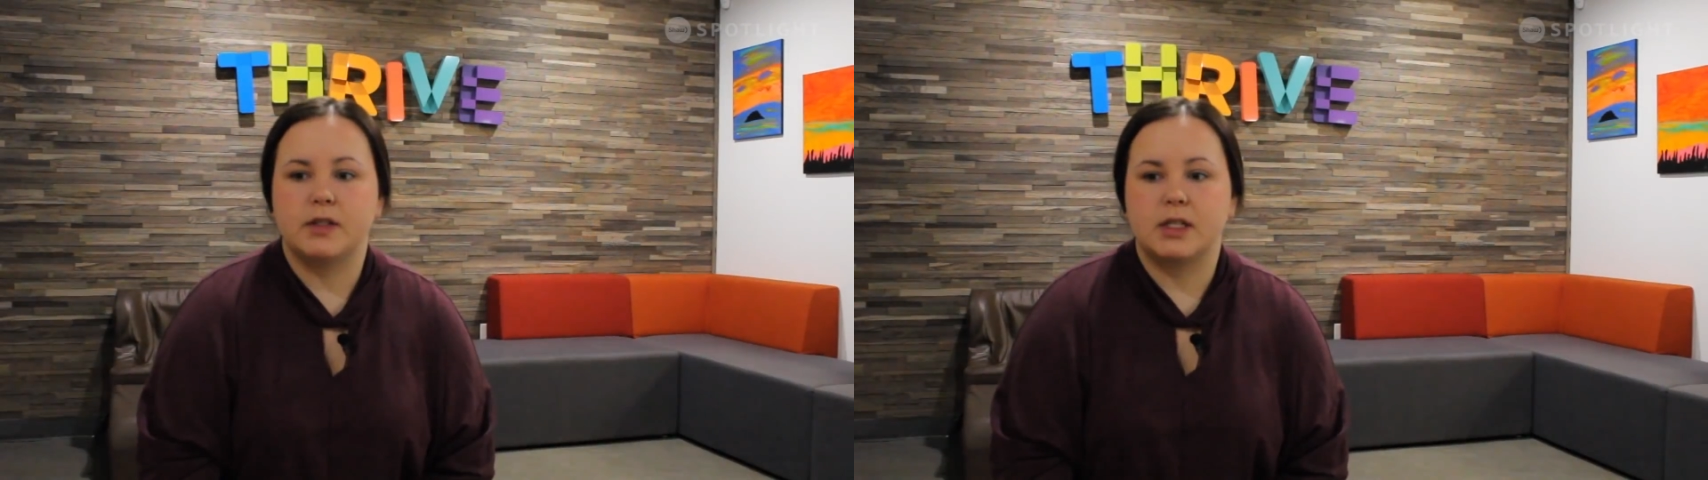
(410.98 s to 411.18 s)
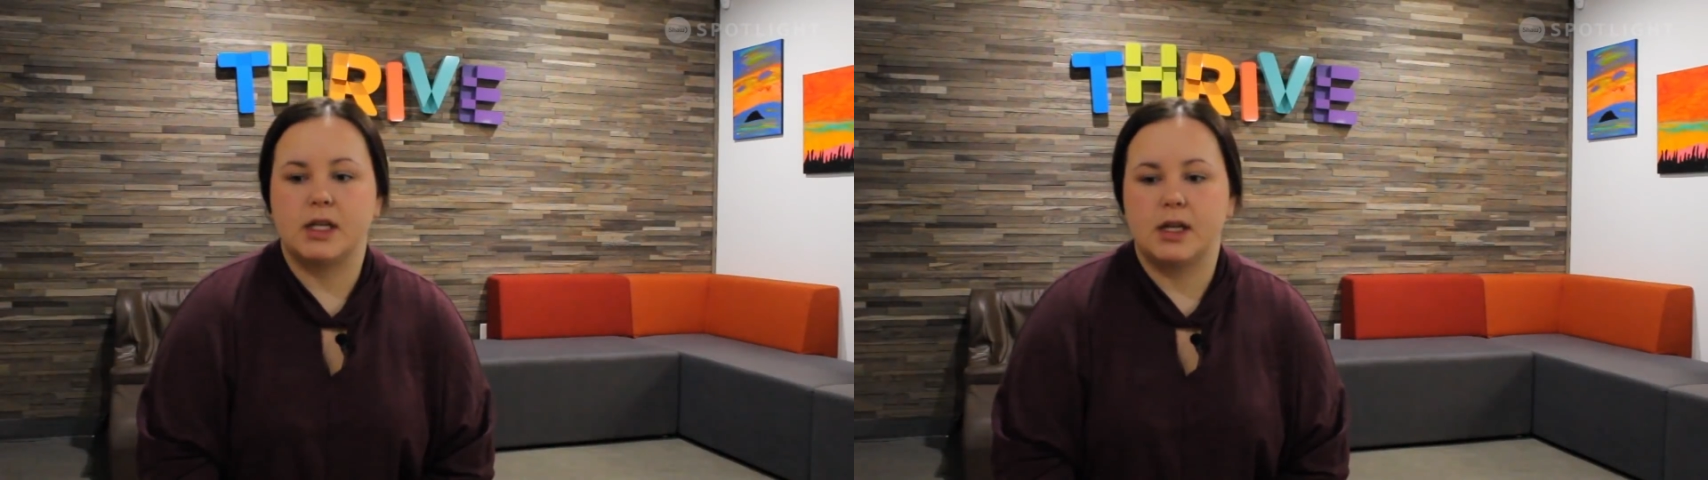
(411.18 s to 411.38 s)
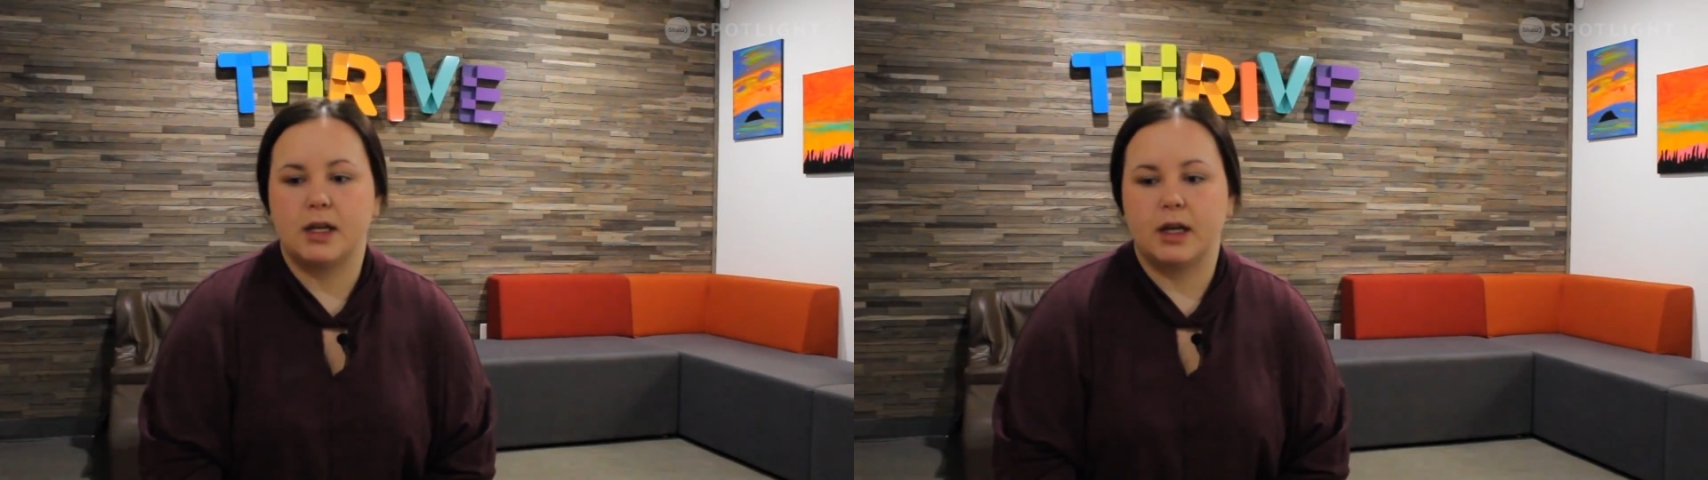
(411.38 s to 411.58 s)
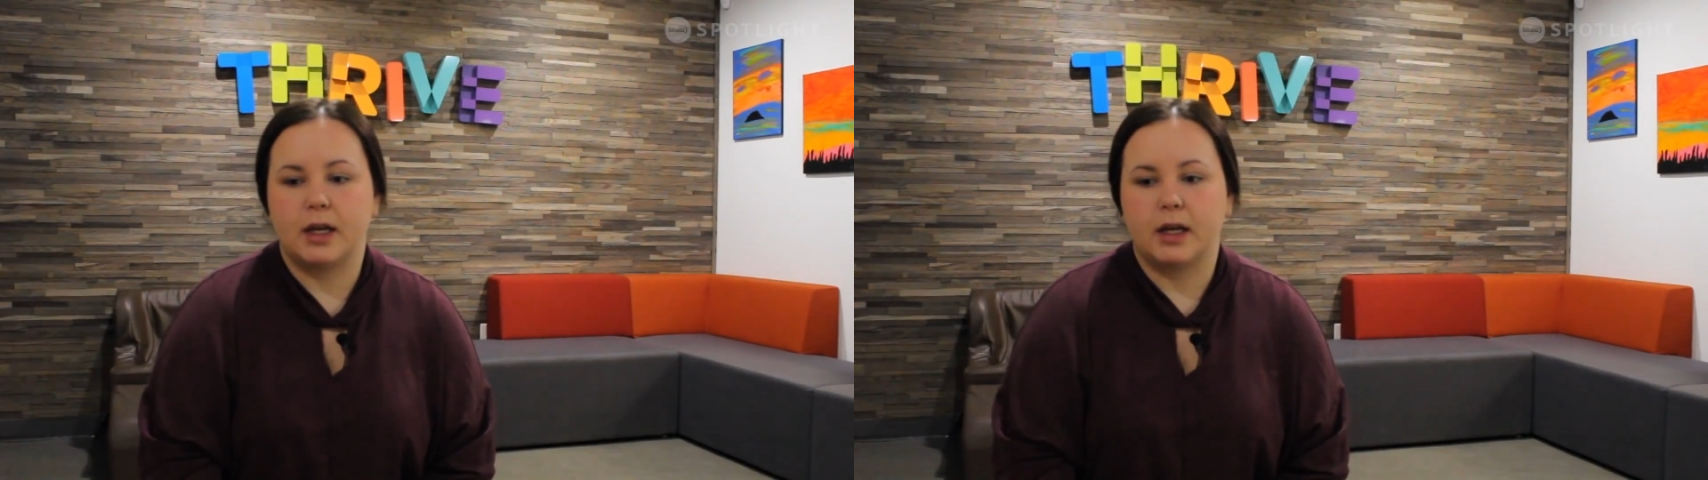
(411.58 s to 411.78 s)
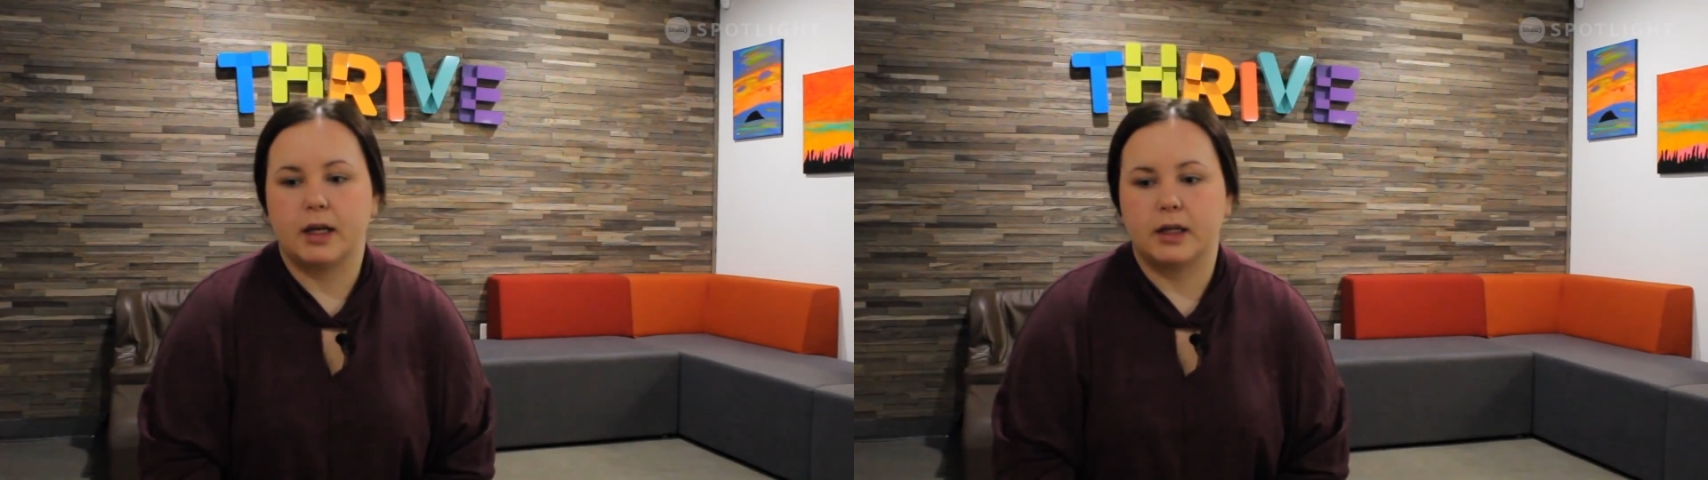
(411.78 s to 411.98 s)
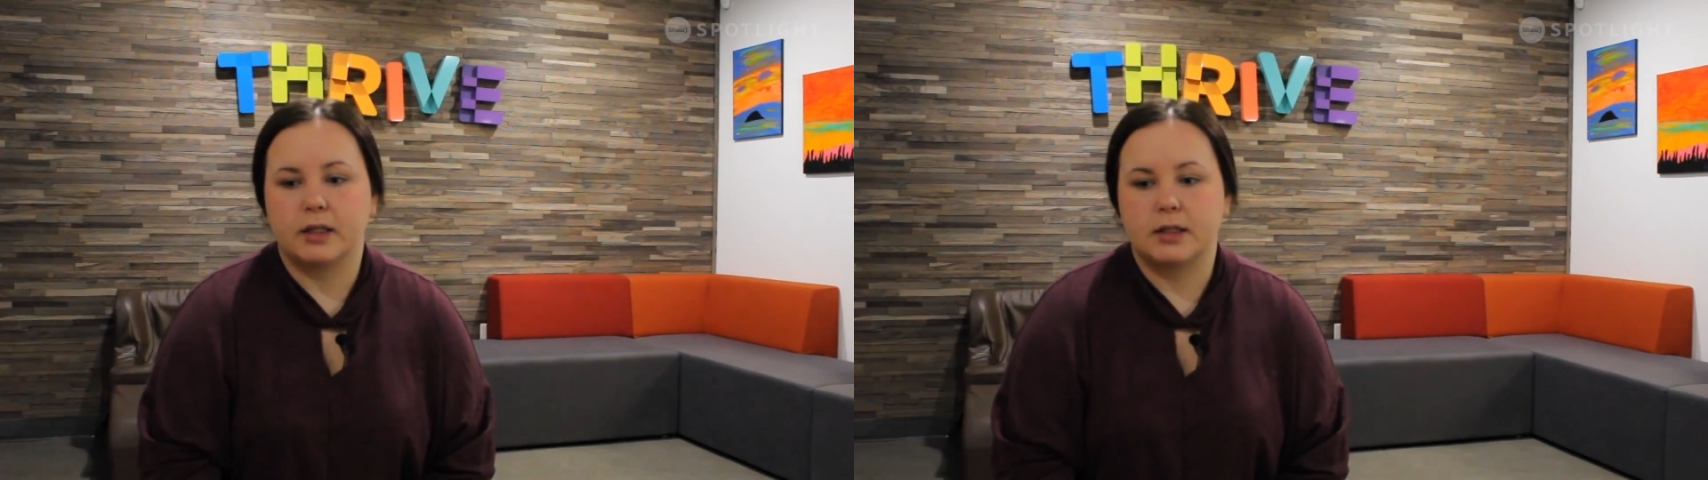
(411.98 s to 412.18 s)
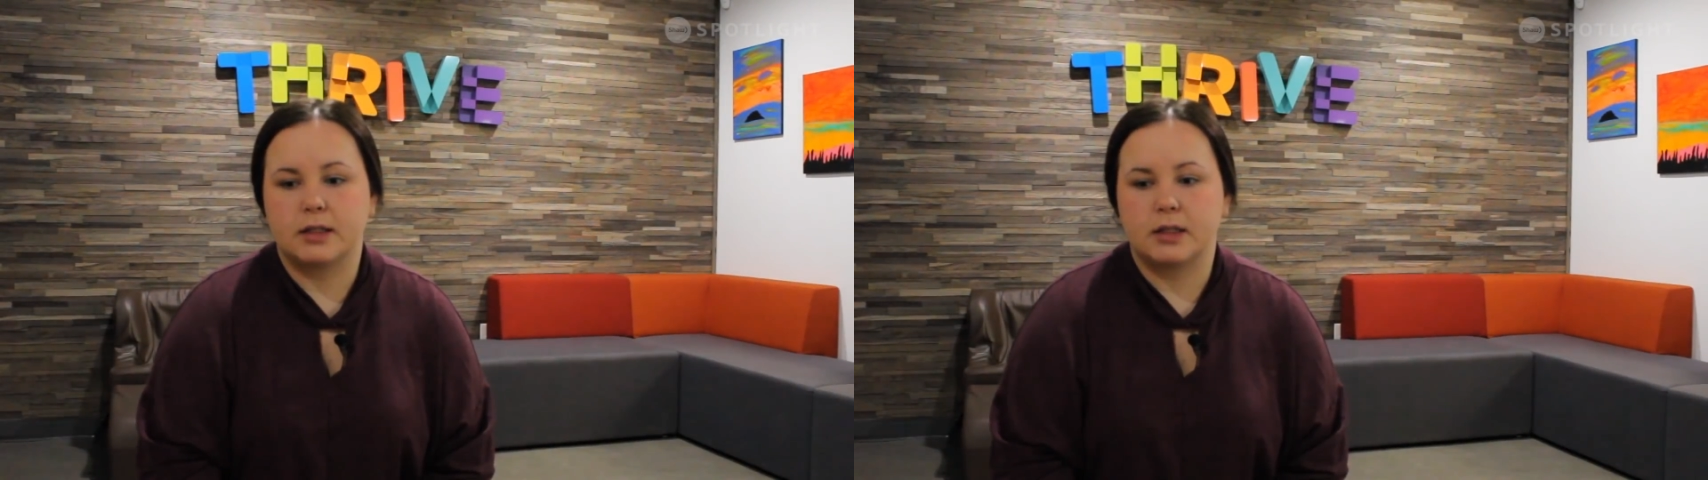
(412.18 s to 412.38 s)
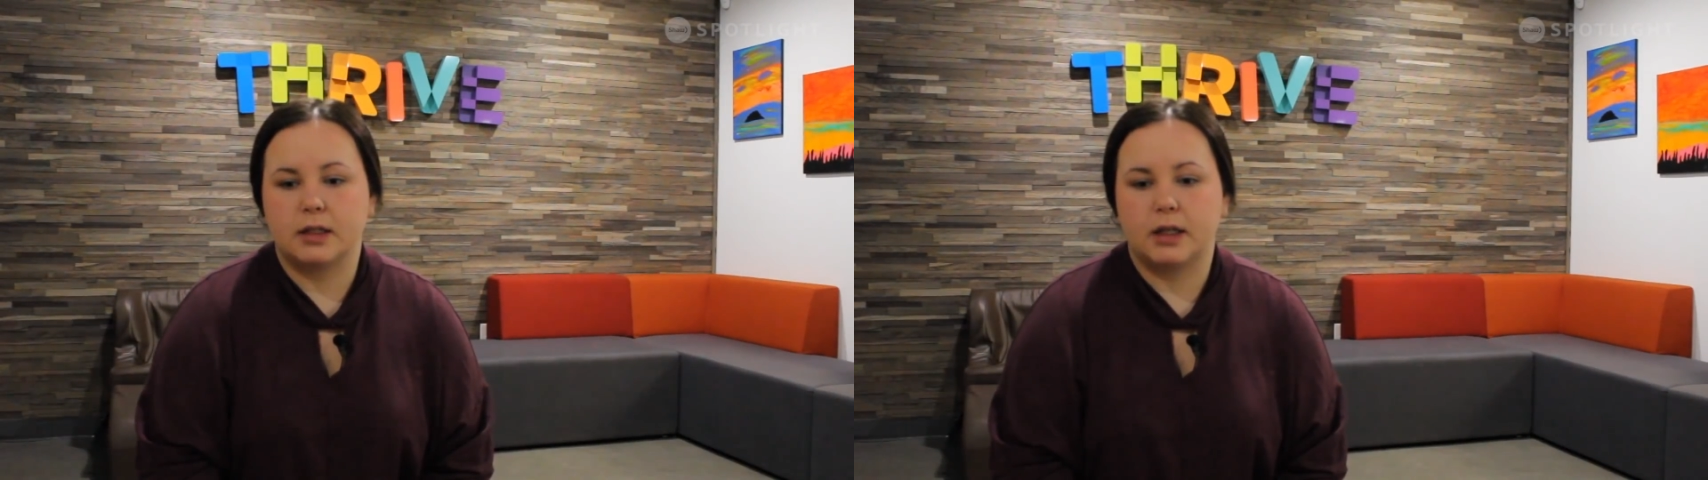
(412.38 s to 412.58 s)
seen
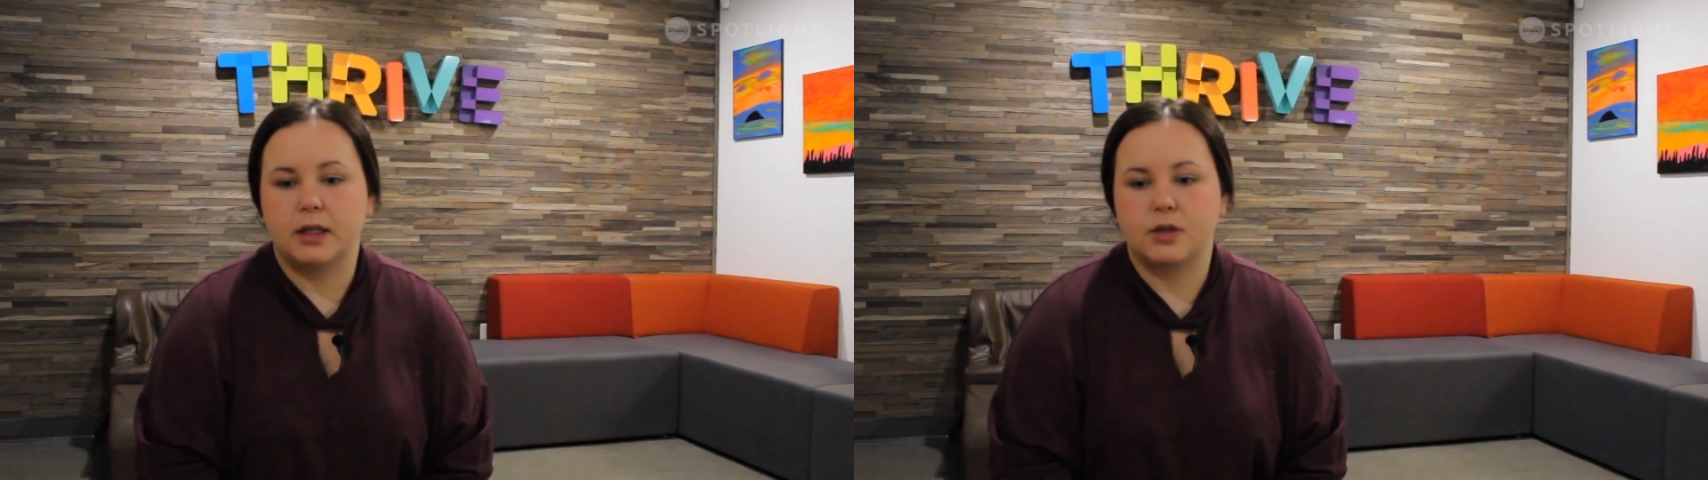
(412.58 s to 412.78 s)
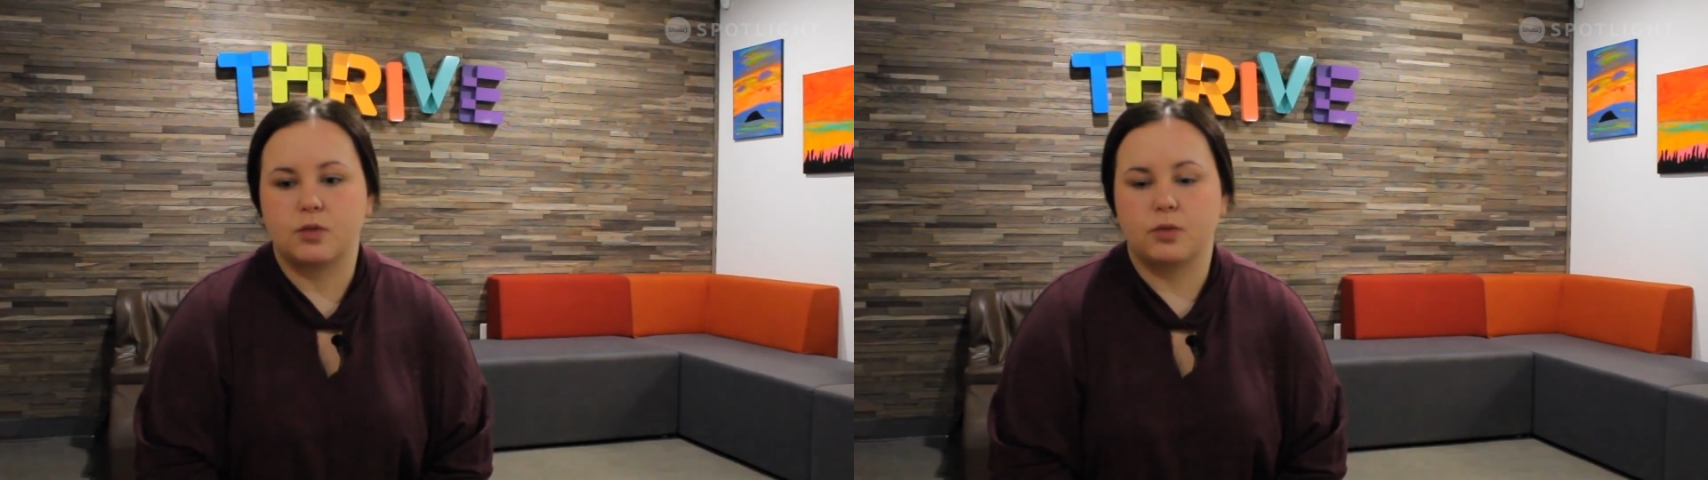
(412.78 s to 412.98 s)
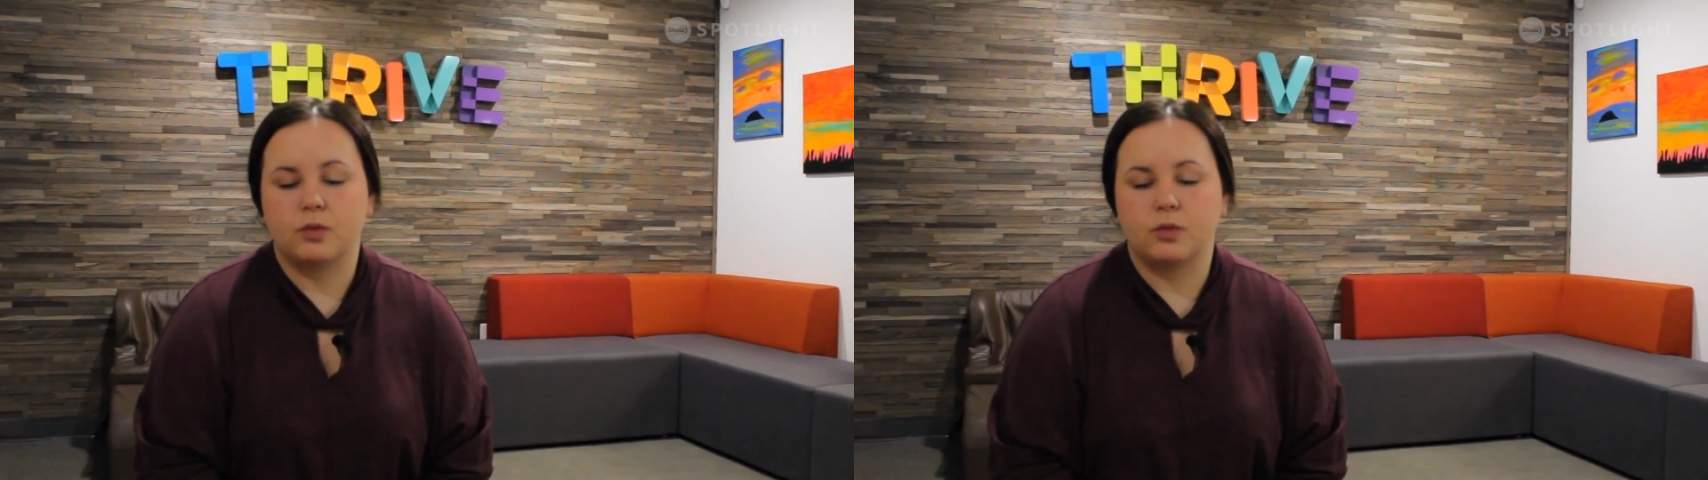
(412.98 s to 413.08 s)
is he's